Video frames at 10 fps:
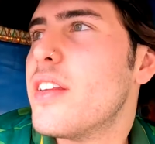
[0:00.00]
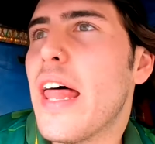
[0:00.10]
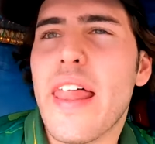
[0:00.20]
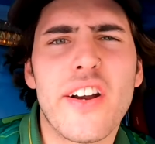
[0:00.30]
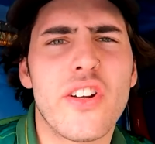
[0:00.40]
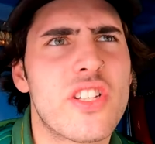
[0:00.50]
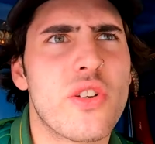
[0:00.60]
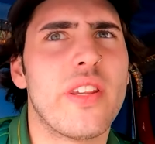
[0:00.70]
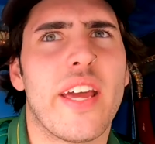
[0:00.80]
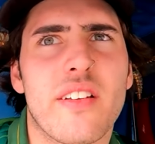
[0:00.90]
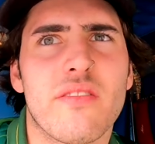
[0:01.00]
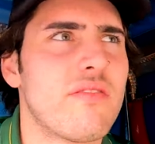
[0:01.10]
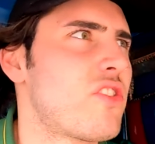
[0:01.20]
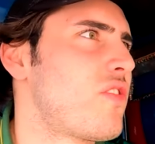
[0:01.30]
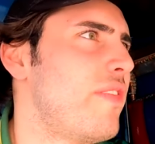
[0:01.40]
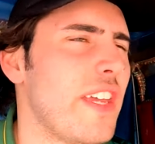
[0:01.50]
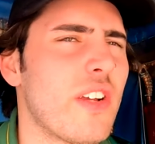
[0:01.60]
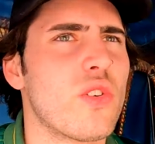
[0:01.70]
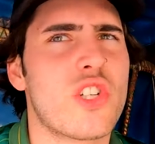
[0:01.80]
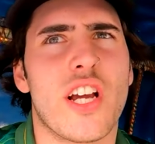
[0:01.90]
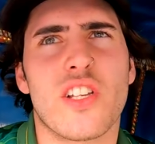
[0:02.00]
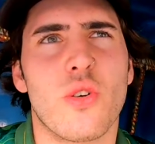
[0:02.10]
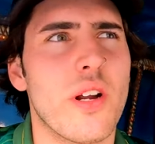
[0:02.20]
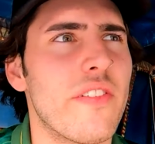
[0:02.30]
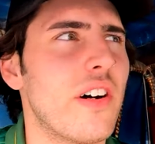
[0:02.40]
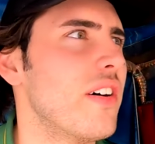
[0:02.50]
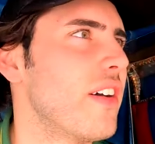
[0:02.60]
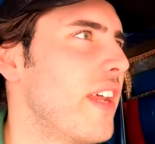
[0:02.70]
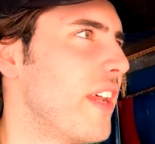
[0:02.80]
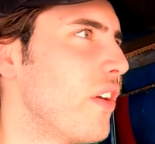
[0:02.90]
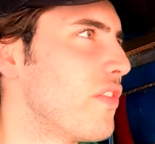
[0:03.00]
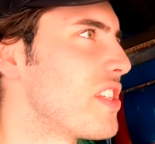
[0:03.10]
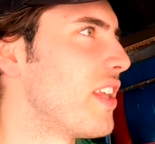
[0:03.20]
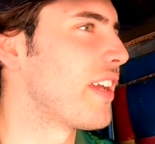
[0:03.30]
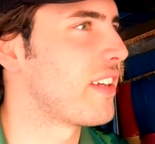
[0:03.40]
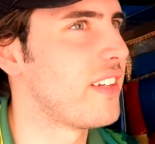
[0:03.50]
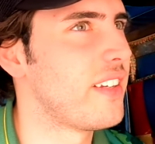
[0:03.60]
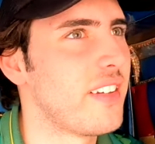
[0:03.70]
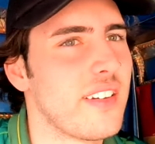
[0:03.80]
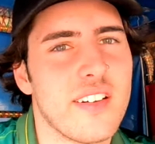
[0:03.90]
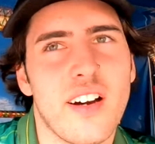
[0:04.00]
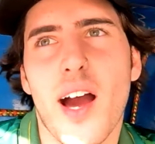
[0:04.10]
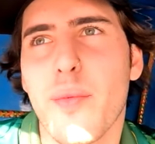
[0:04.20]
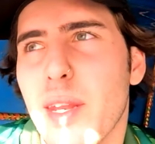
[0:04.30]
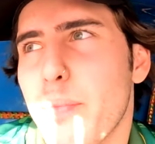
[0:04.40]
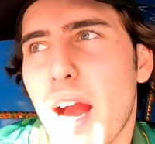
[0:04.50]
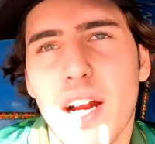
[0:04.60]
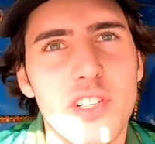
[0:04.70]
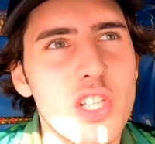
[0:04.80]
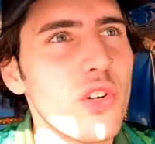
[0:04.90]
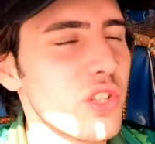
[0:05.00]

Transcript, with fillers: they're, they're just doing like vehicle checks or whatever and then obviously like I'm in the back of a